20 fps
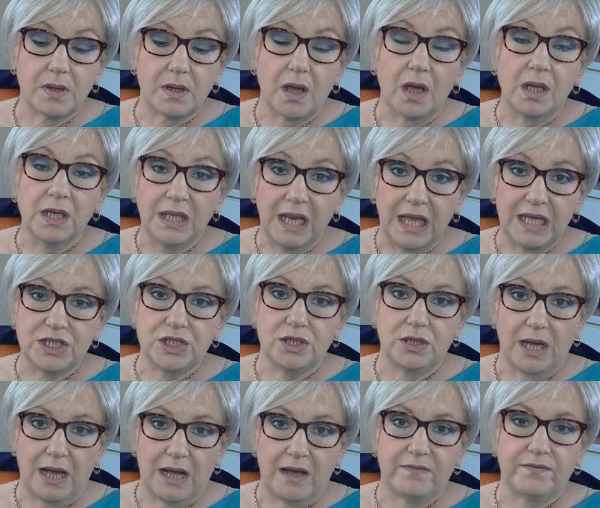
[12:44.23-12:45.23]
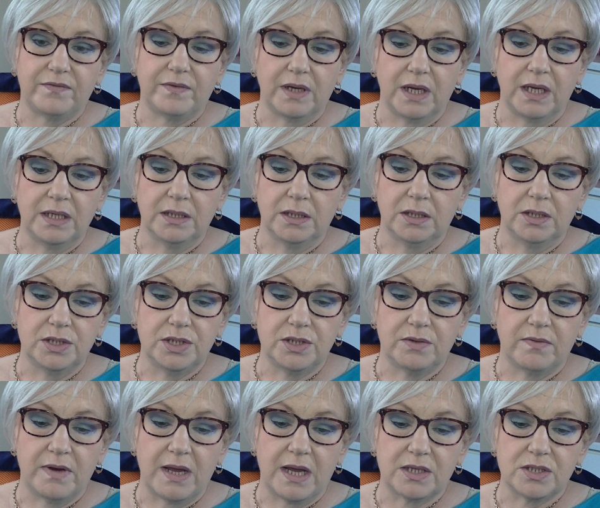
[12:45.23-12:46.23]
unless you have an
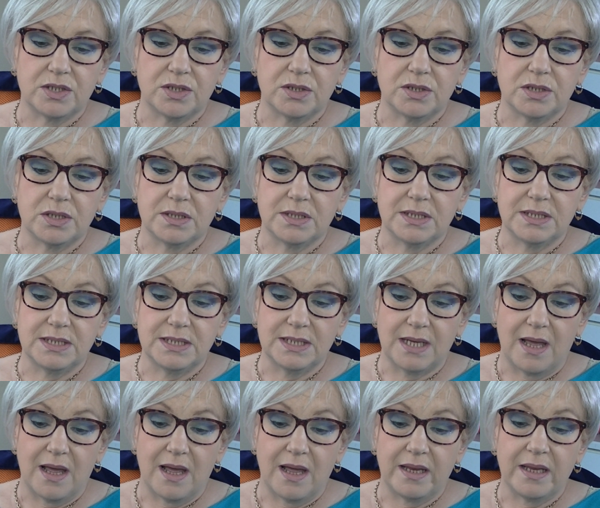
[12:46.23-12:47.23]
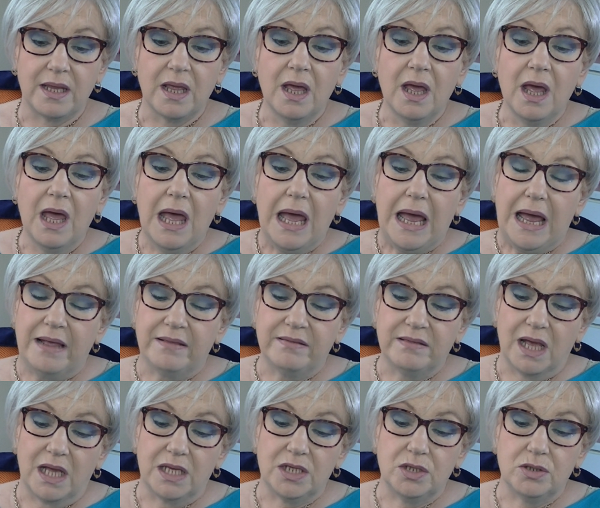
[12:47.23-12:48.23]
allergic reaction to the dye,
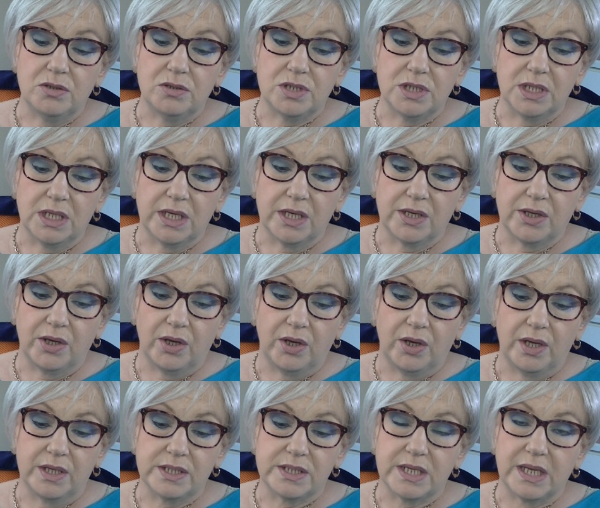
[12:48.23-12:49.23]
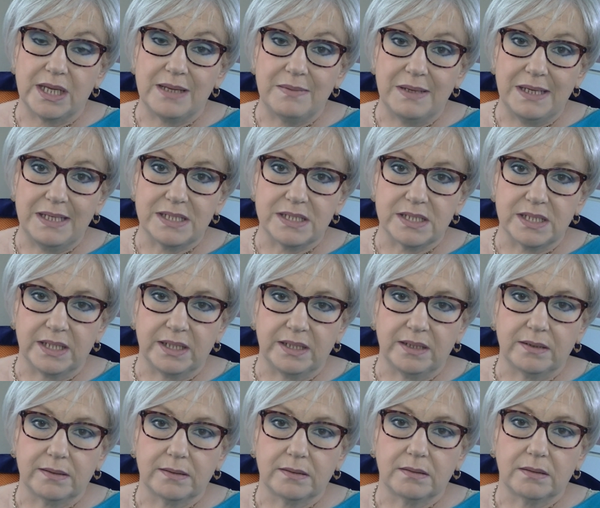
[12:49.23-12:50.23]
and that usually occurs
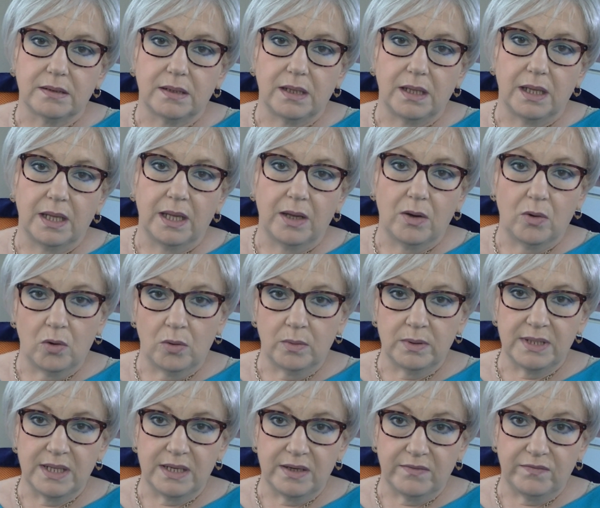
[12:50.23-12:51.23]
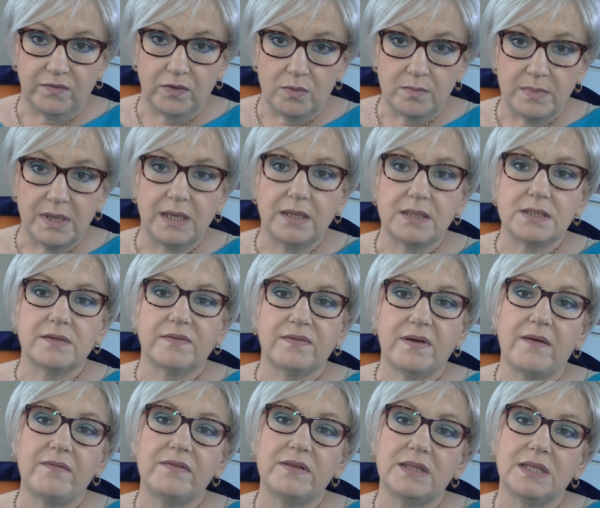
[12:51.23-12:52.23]
immediately or within a few minutes of
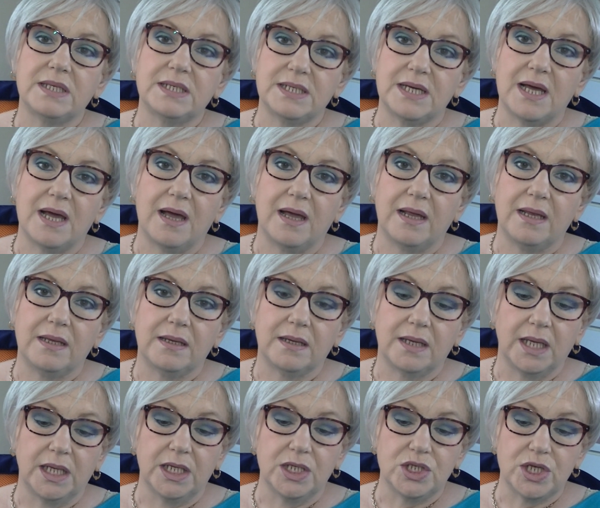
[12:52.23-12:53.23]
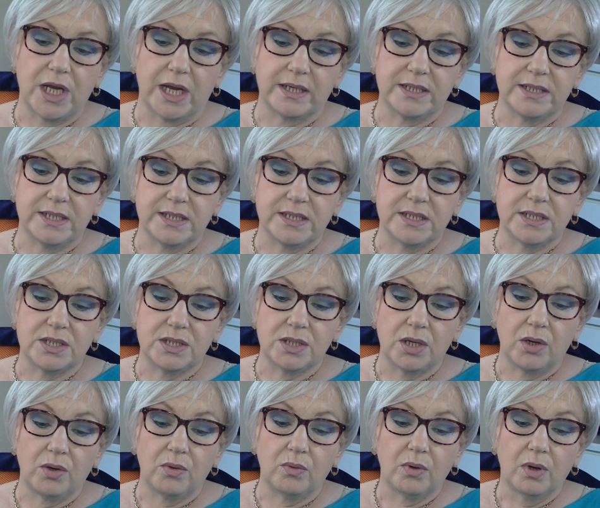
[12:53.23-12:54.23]
having the dye injected.
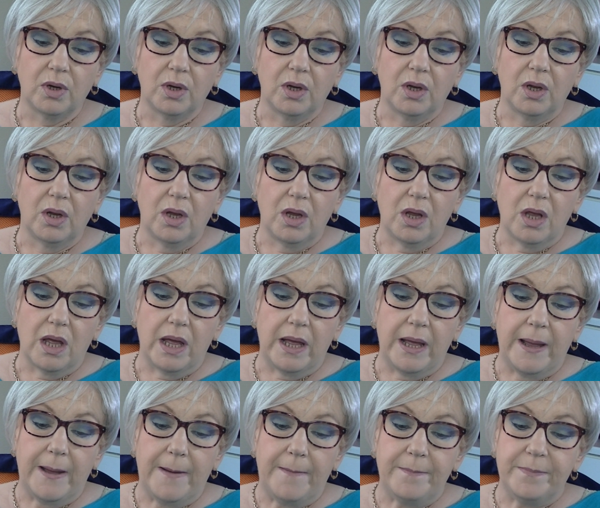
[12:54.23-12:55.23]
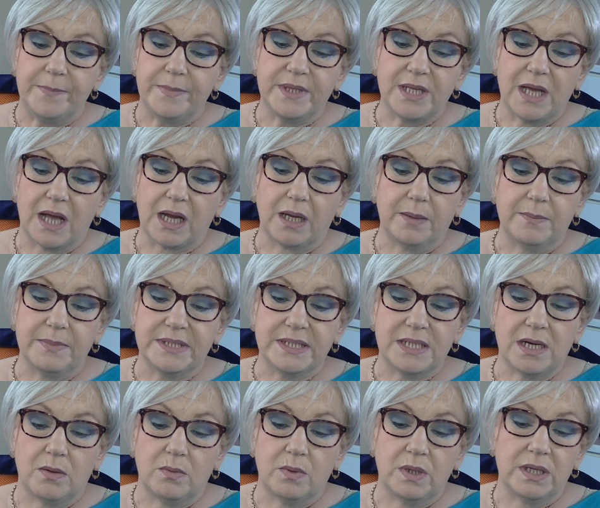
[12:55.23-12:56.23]
So that can be
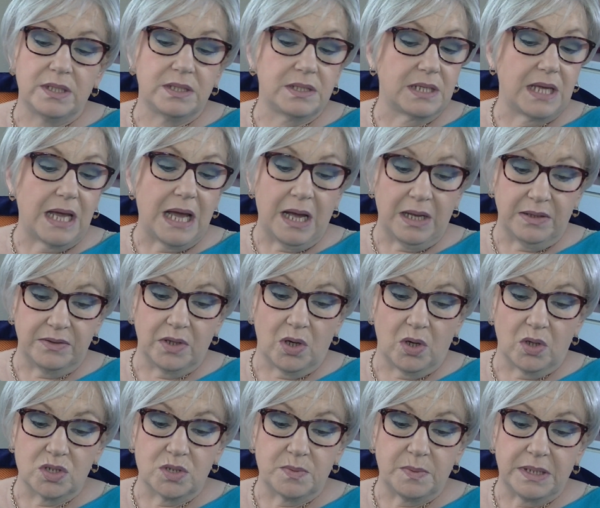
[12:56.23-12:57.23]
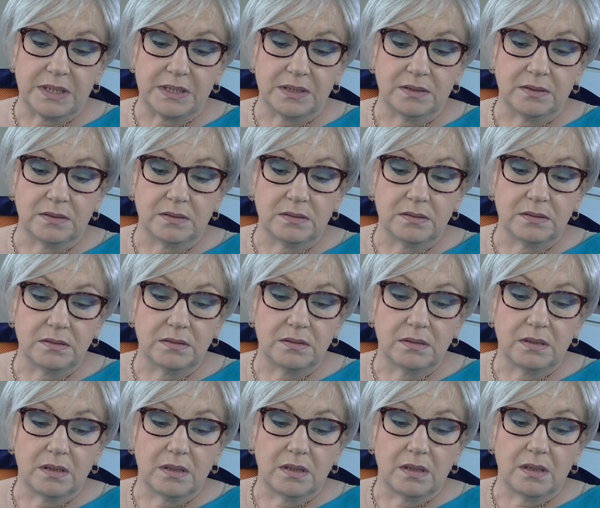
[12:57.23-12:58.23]
dealt with at the hospital.
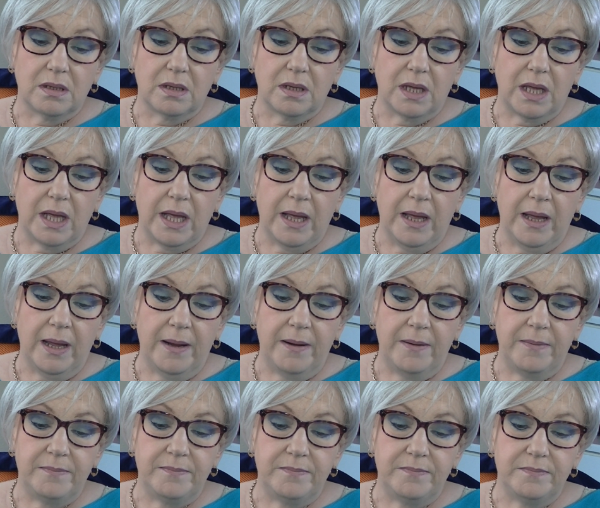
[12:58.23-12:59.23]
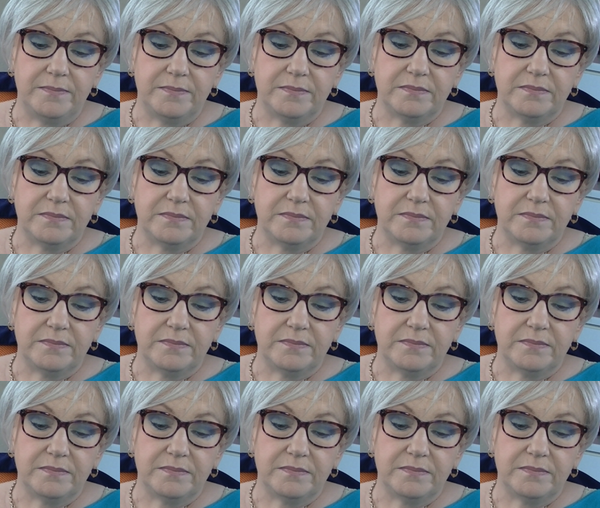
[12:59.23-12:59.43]
It's